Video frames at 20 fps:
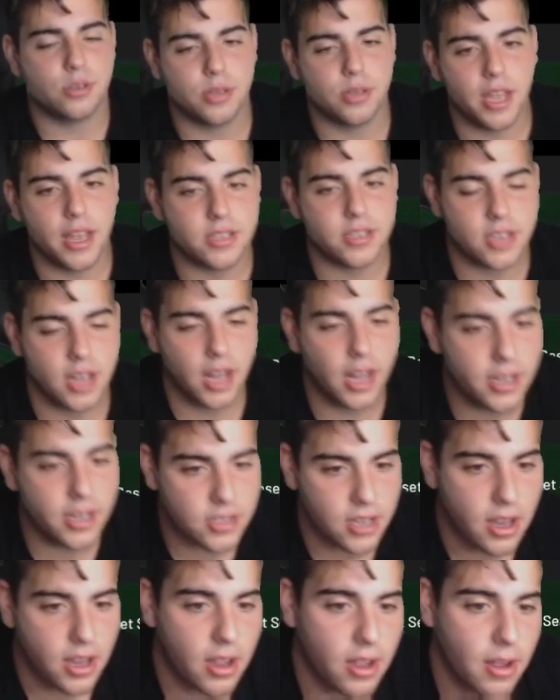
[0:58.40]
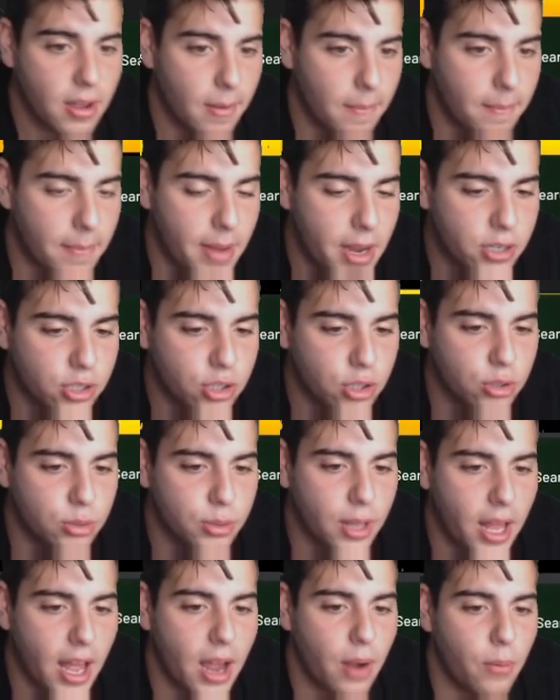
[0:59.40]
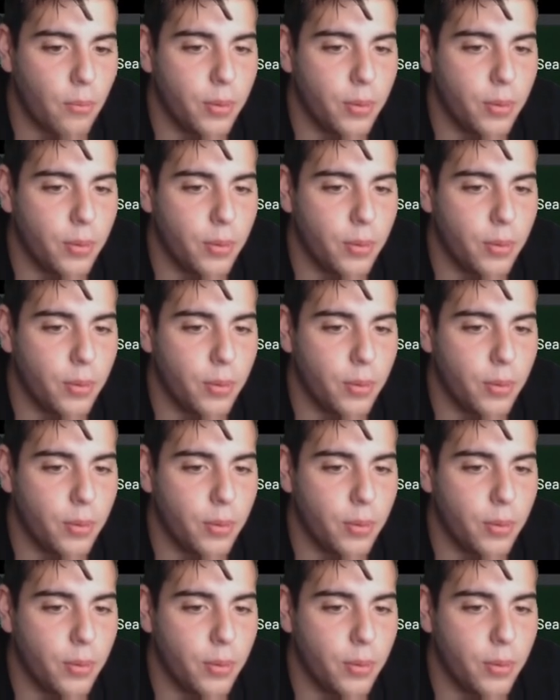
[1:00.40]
yes, guys. Make sure to do that.